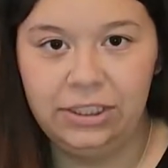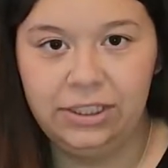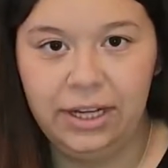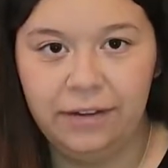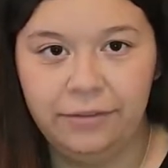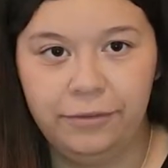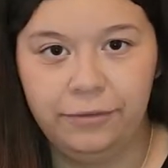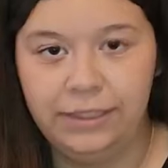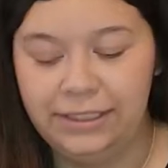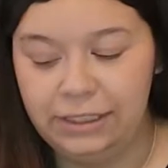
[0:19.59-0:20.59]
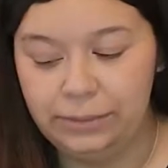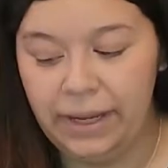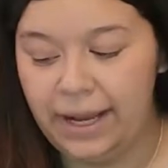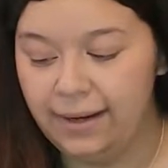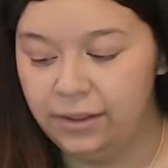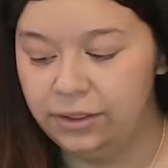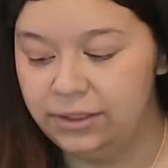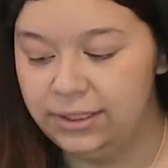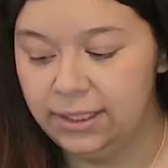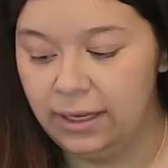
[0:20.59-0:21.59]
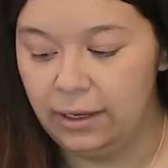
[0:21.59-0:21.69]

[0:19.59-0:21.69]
stuff, vintage patterns,